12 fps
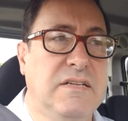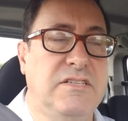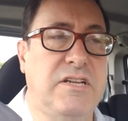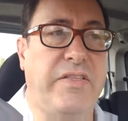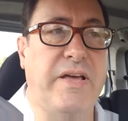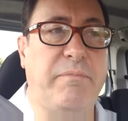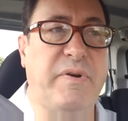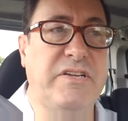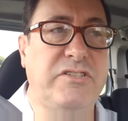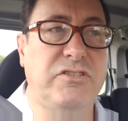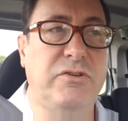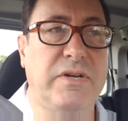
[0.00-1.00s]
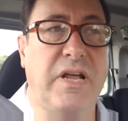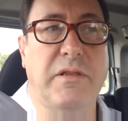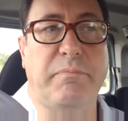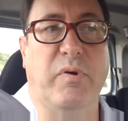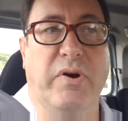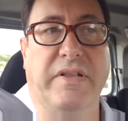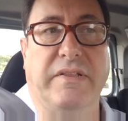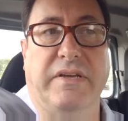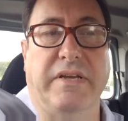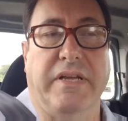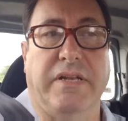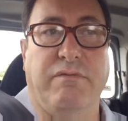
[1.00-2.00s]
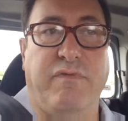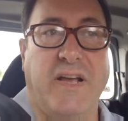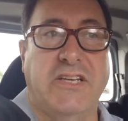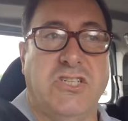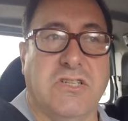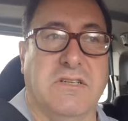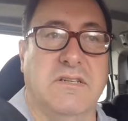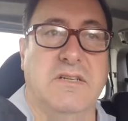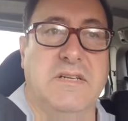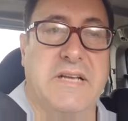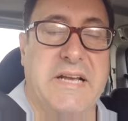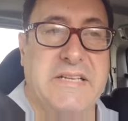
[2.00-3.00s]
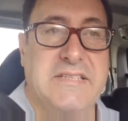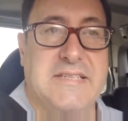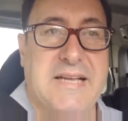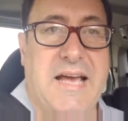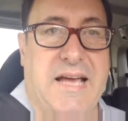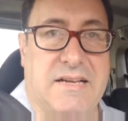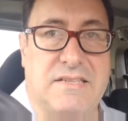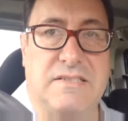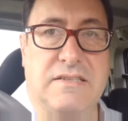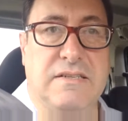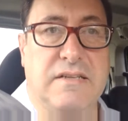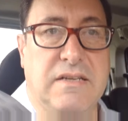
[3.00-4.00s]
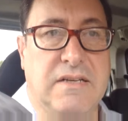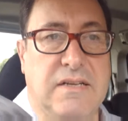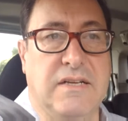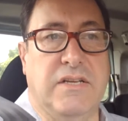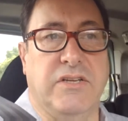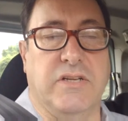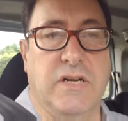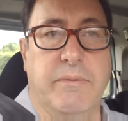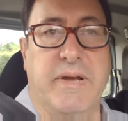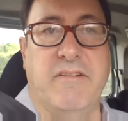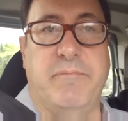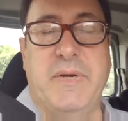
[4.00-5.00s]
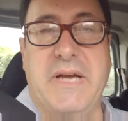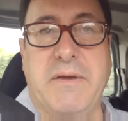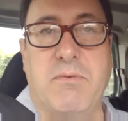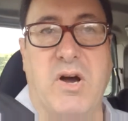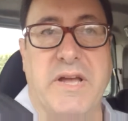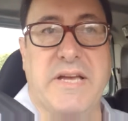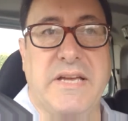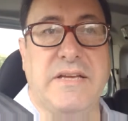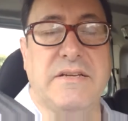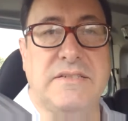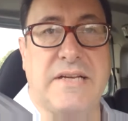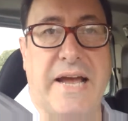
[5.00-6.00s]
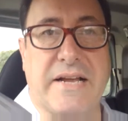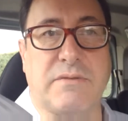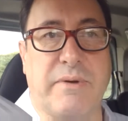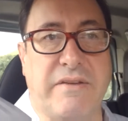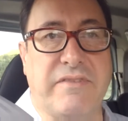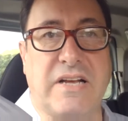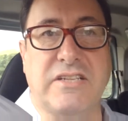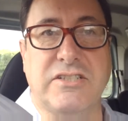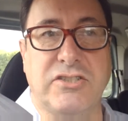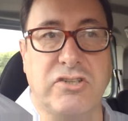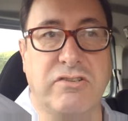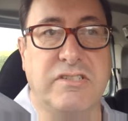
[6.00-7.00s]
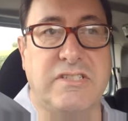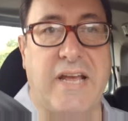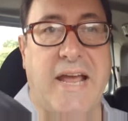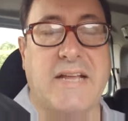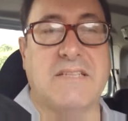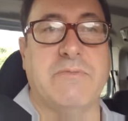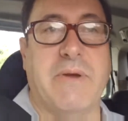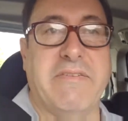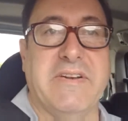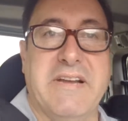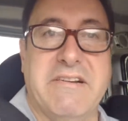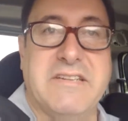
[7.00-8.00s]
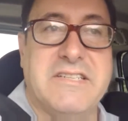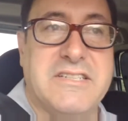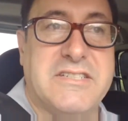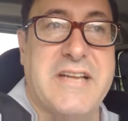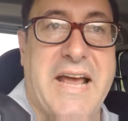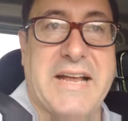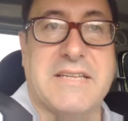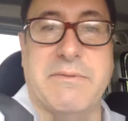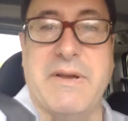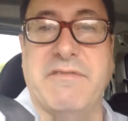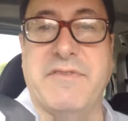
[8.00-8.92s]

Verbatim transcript: so that brings you to another point that inflation is a tax. You know, we have PAYE tax, we have national insurance tax, we have inheritance tax, we have